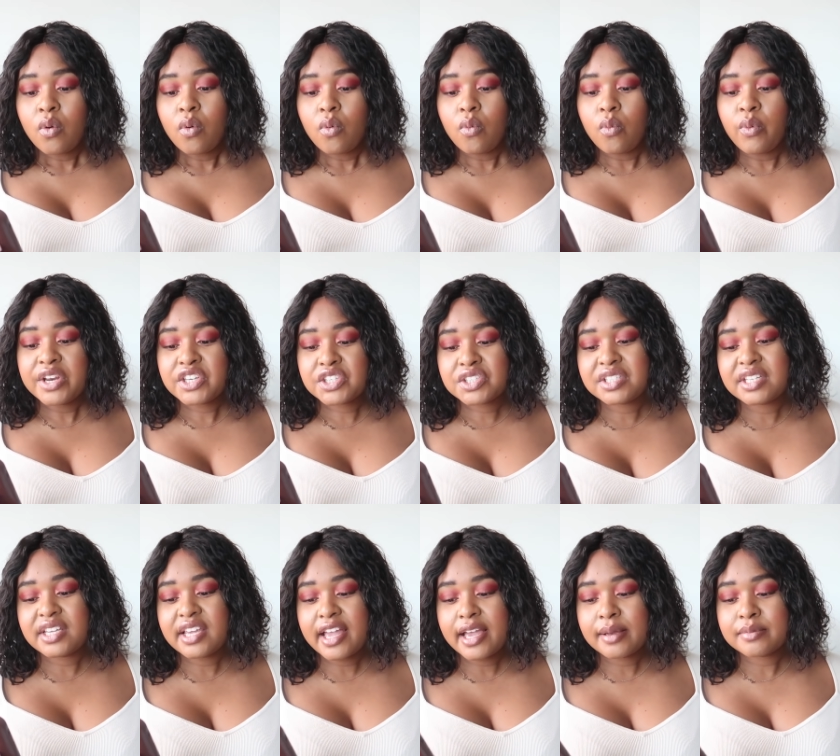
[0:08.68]
Which
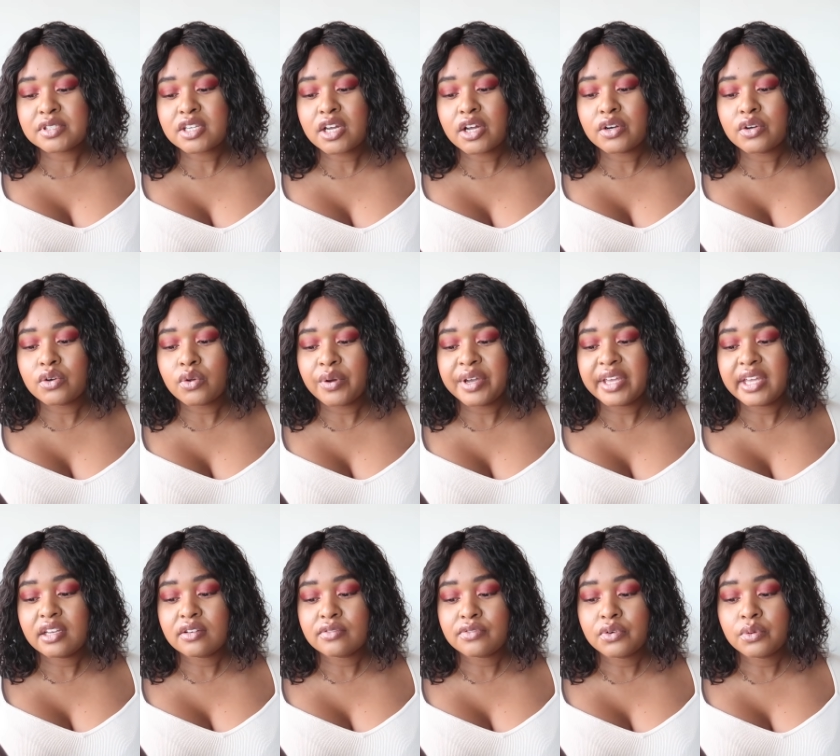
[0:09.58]
D Ms annoy
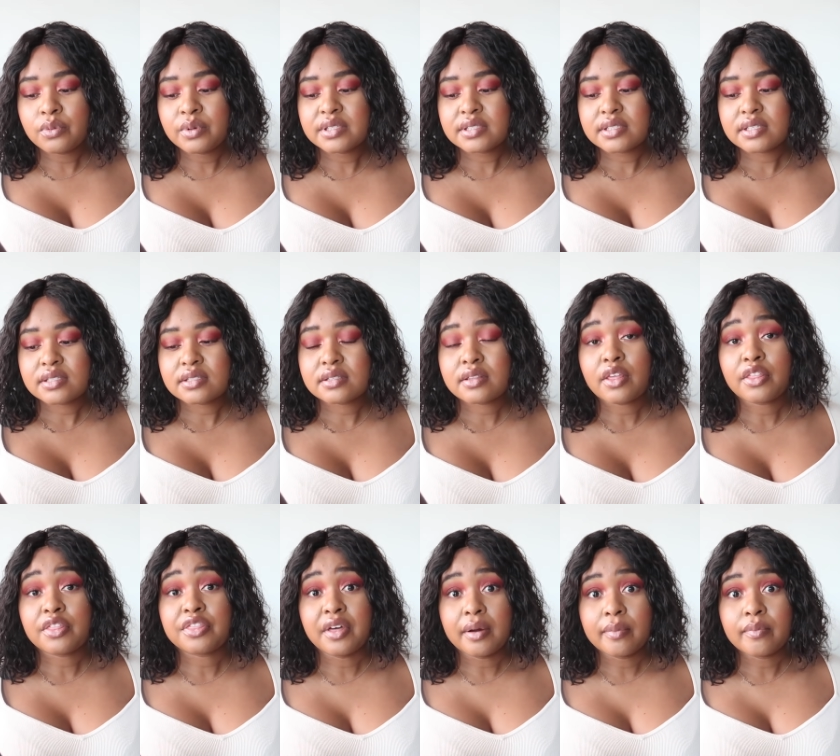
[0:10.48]
influencers
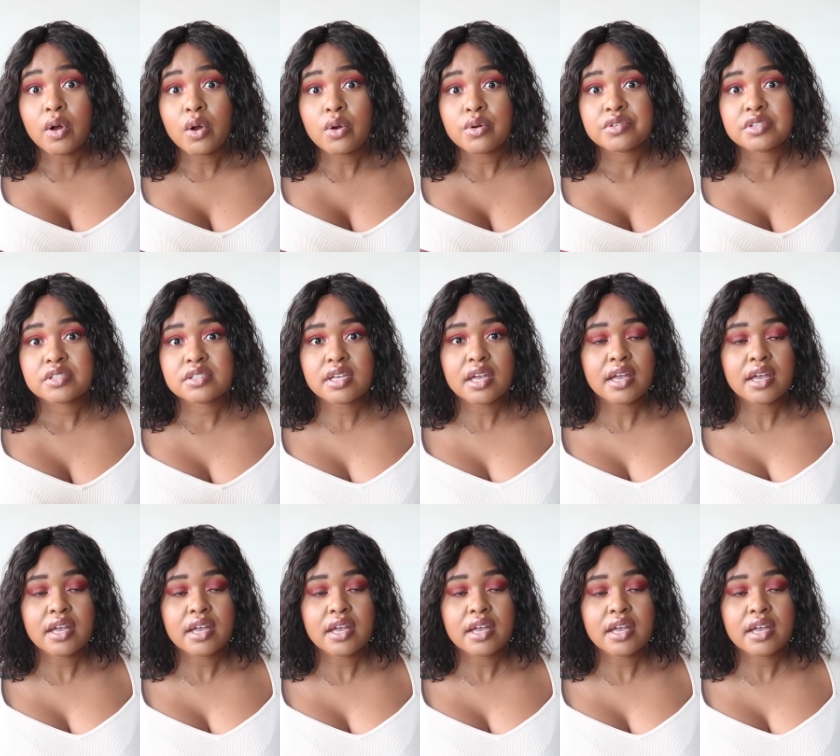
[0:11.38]
the most?